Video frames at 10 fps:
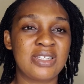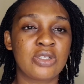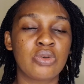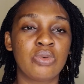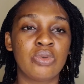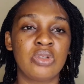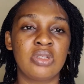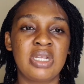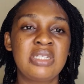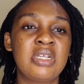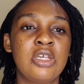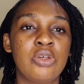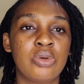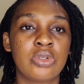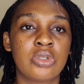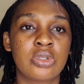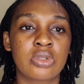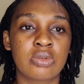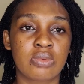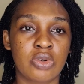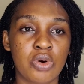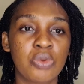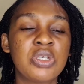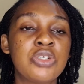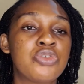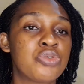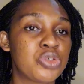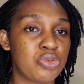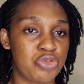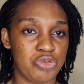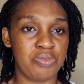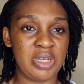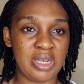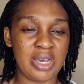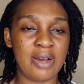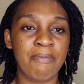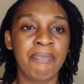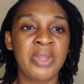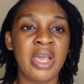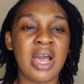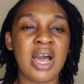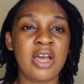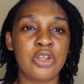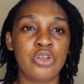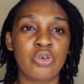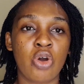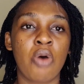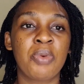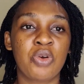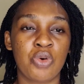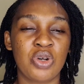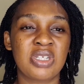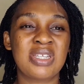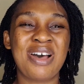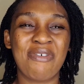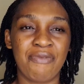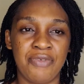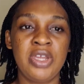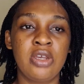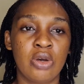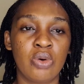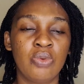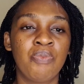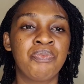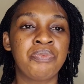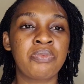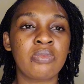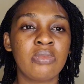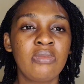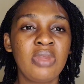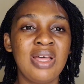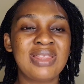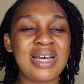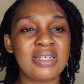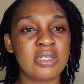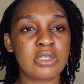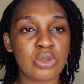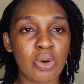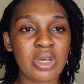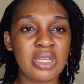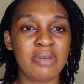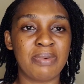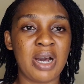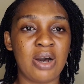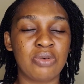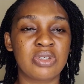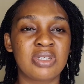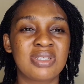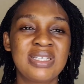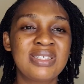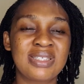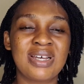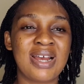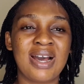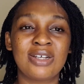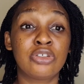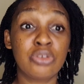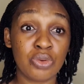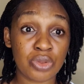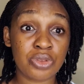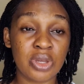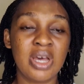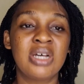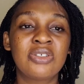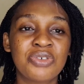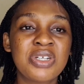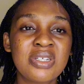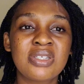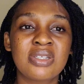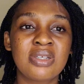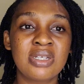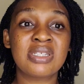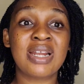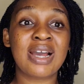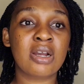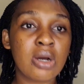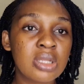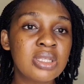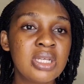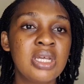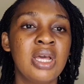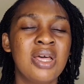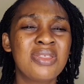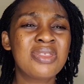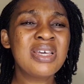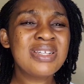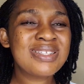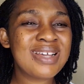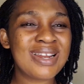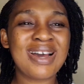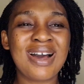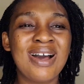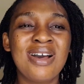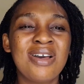So let's say you're scrolling through social media and you come across a video that is talking about things that are truth, things that are godly, things that are,